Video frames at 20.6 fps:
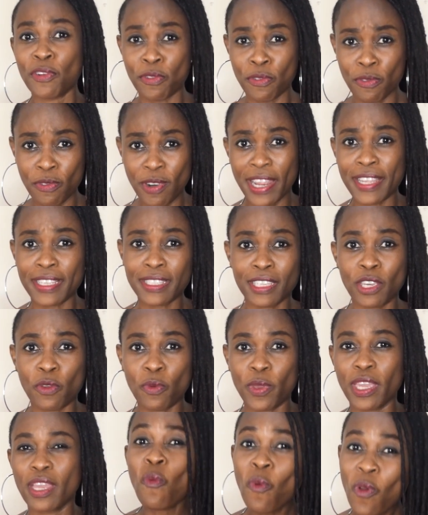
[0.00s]
right
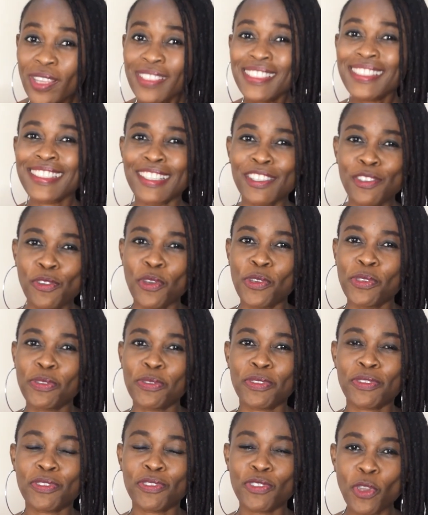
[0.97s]
away. What is going
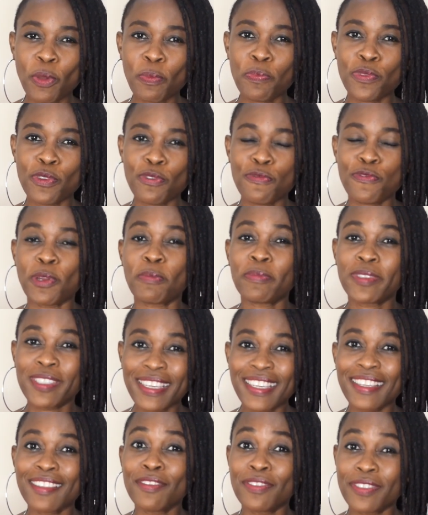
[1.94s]
to stop you from
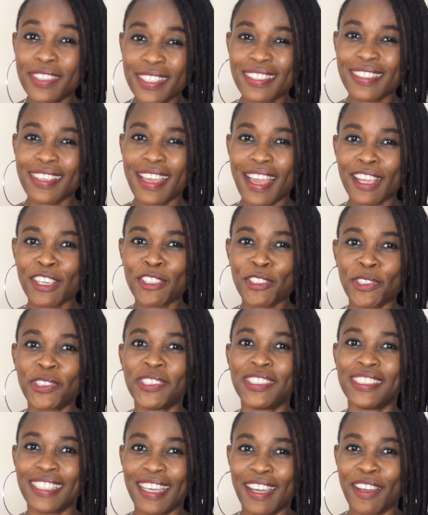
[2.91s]
taking this
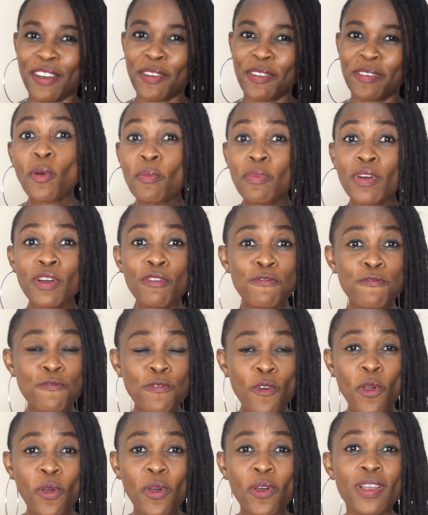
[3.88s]
action now?
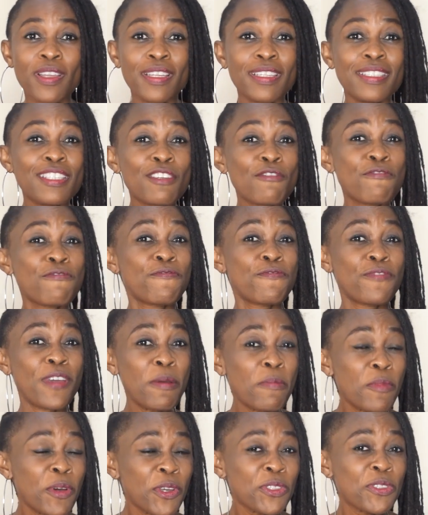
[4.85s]
#4, the
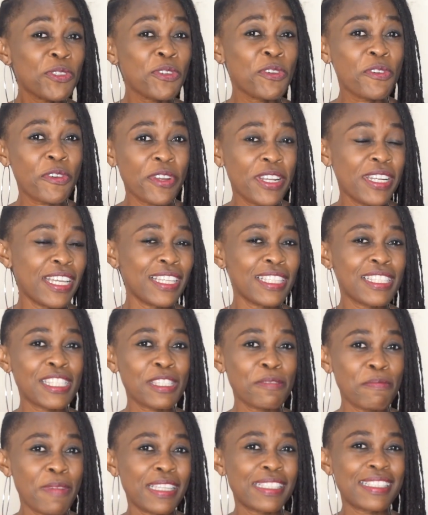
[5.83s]
Fairmont Green and
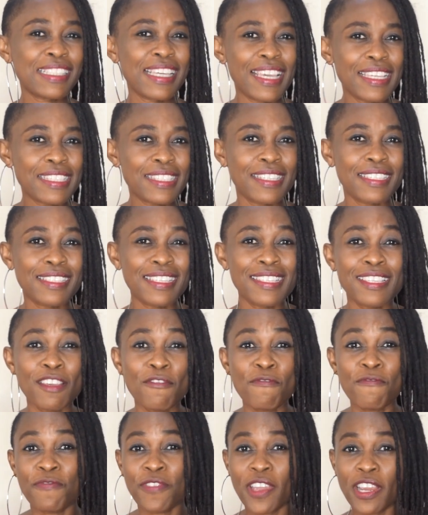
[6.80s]
Smart Estate is a
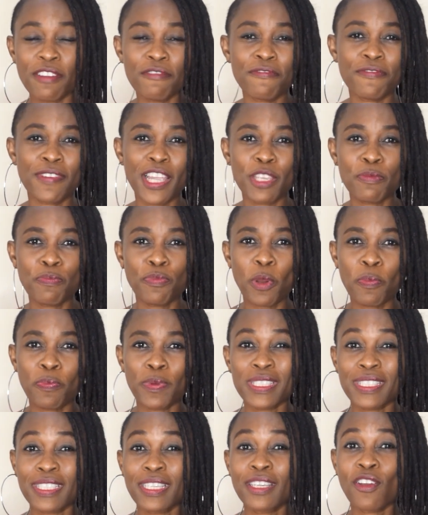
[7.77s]
verified
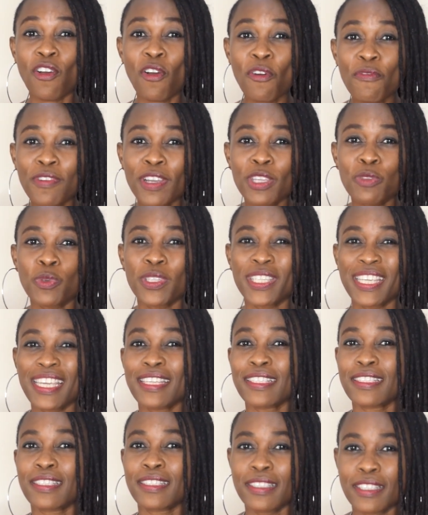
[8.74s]
property covered with
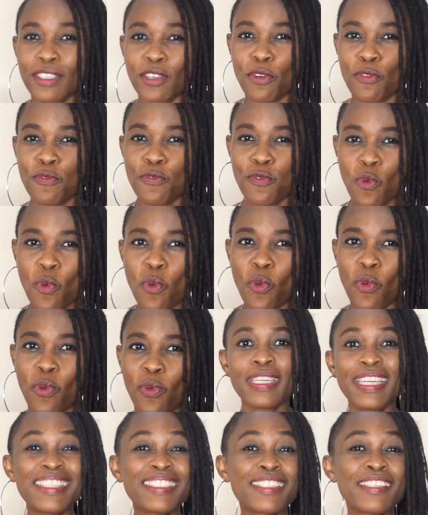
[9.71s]
a C/O.
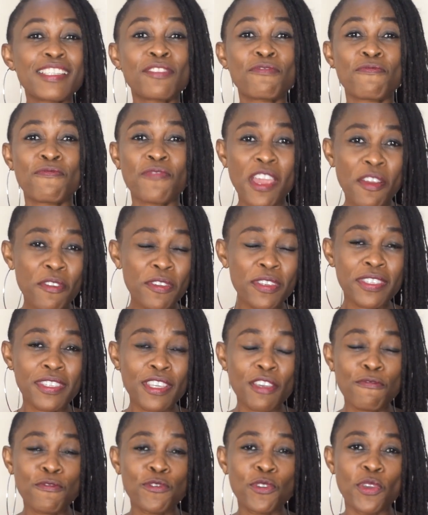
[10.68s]
It is very
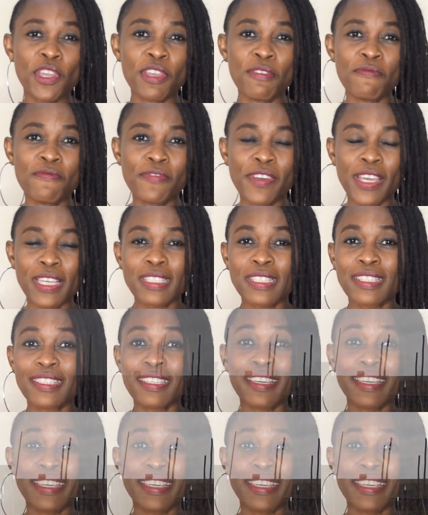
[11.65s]
safe to invest. The